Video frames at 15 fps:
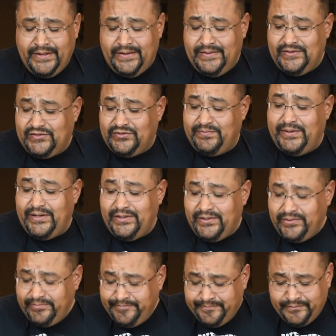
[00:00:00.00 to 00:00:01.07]
The
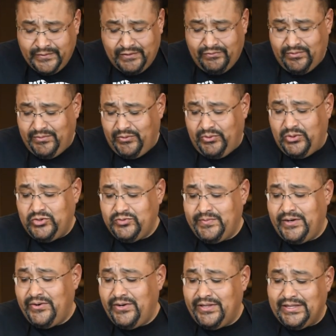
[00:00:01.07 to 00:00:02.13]
smell from the
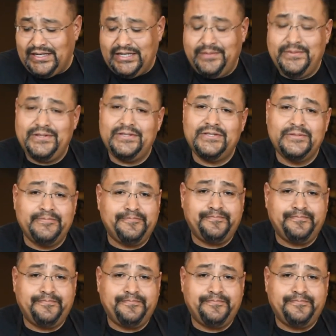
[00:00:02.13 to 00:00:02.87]
rosemary and the lemons